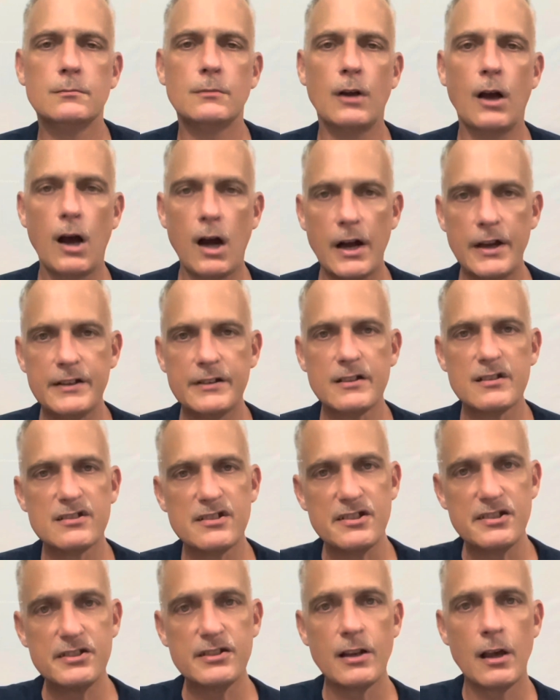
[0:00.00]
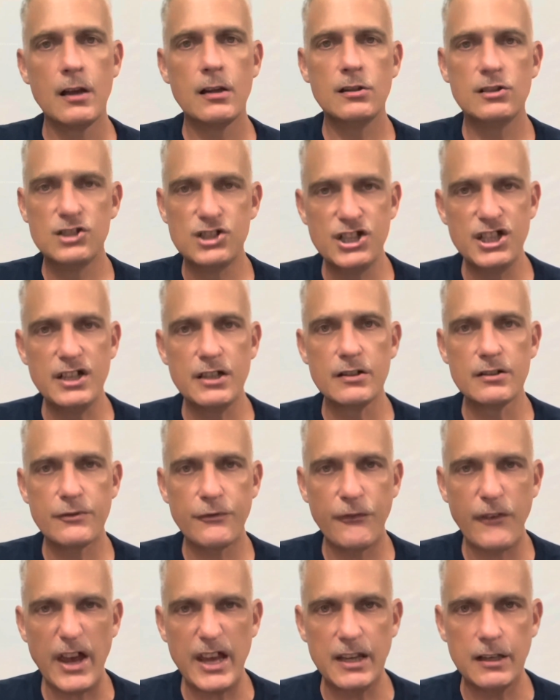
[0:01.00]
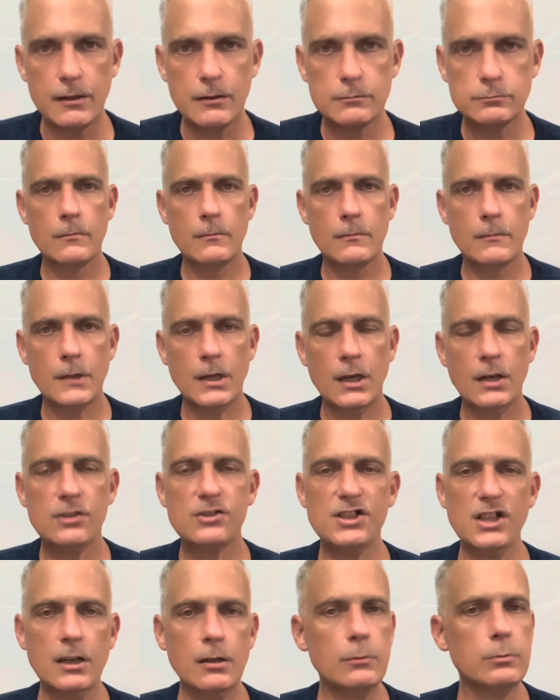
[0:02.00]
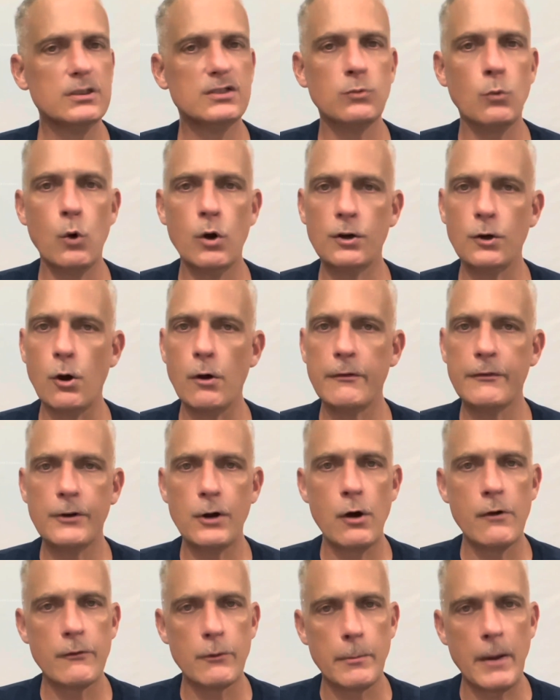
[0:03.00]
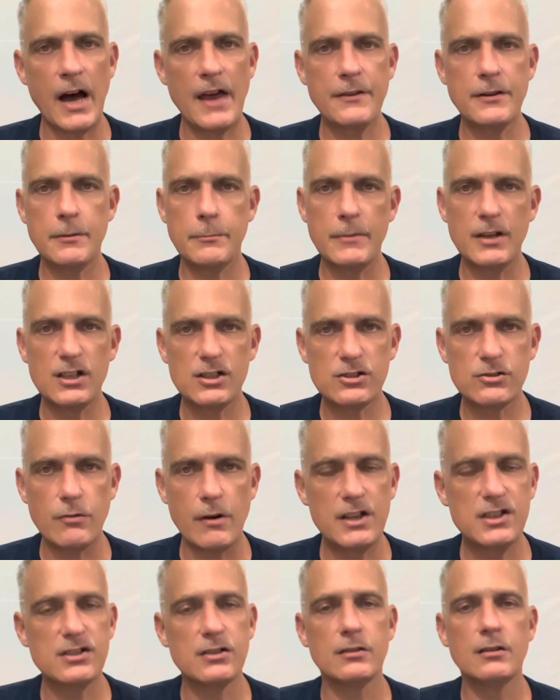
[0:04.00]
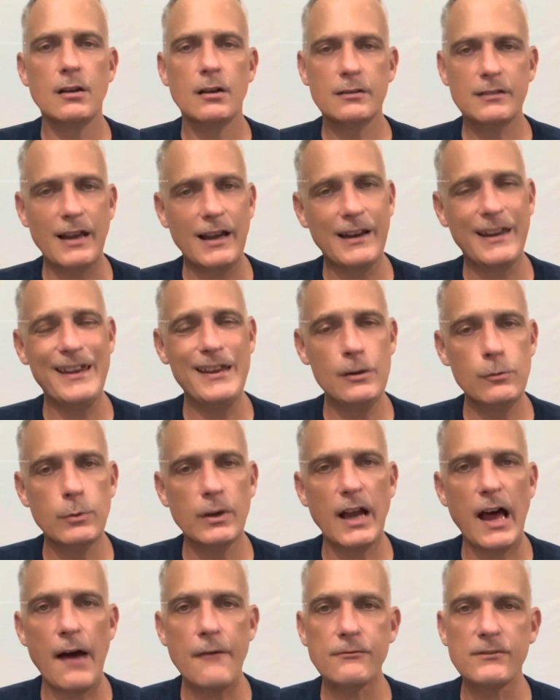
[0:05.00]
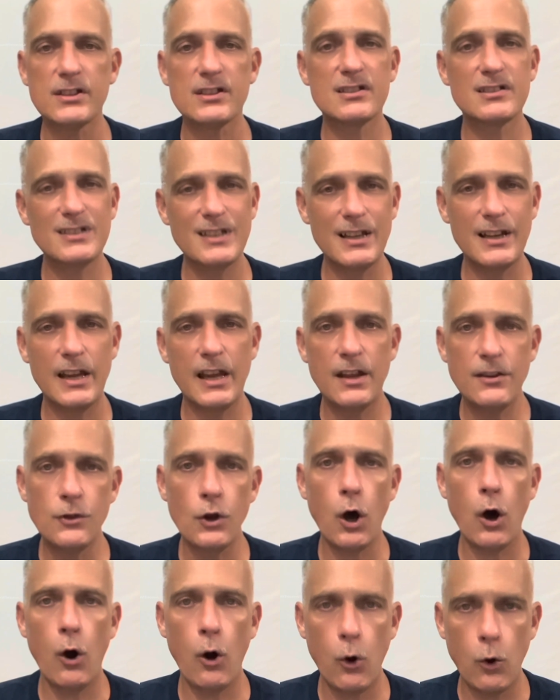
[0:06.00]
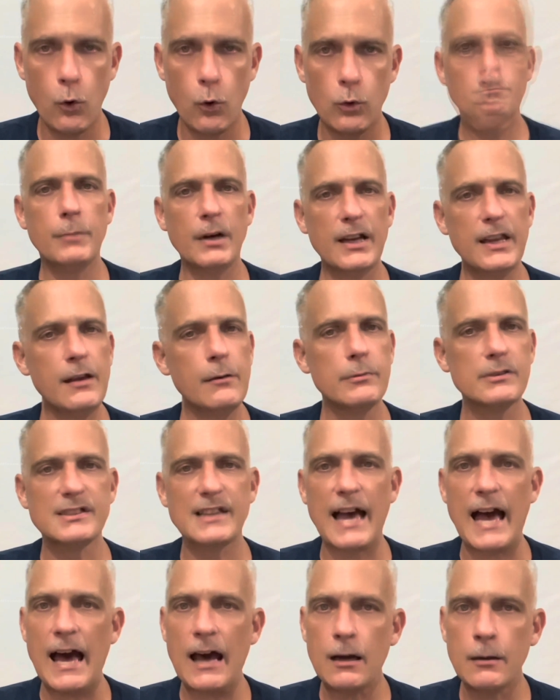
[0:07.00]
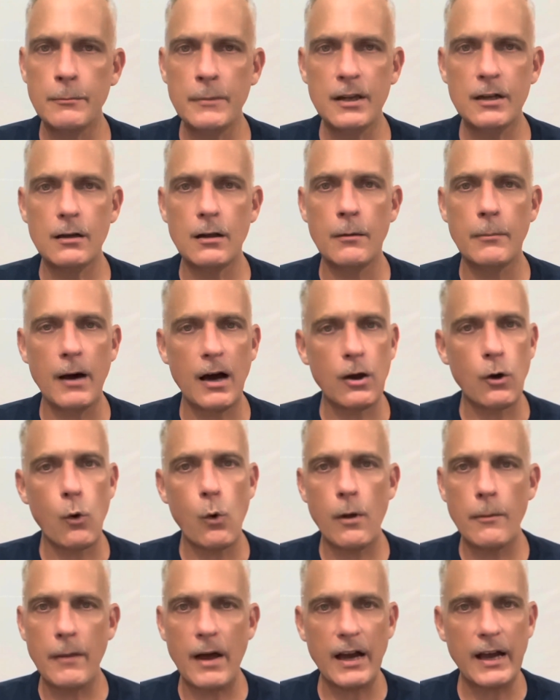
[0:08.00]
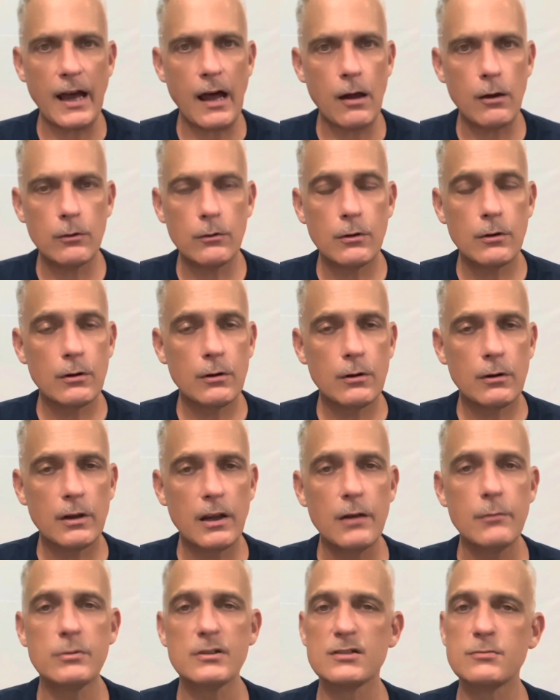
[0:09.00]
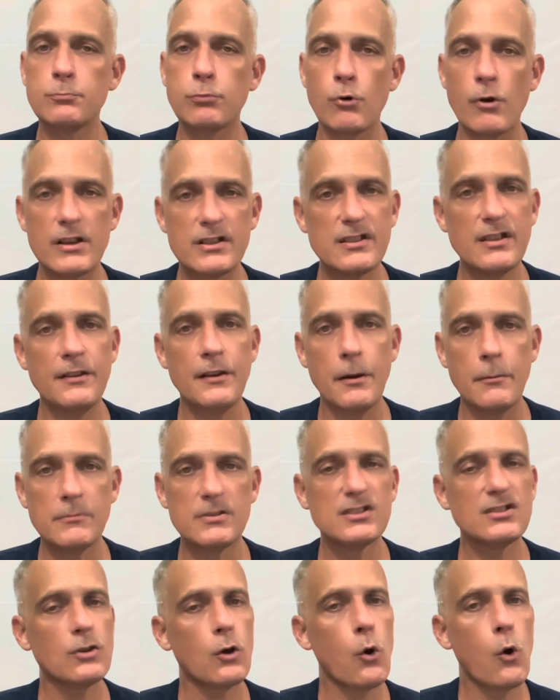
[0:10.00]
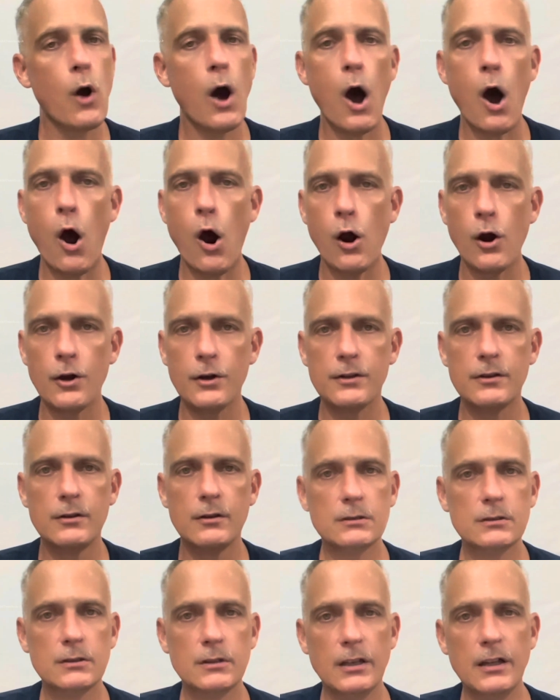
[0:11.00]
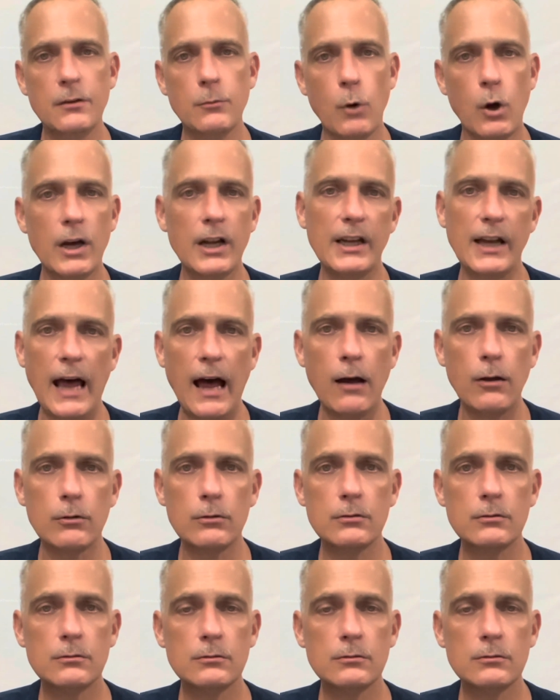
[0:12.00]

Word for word: All right, this is Gitta's fate. Jeter was warned over and over by the administration that he would have to sit in the hole, but he was adamant about going back out. He was pressing them so hard. He wanted out,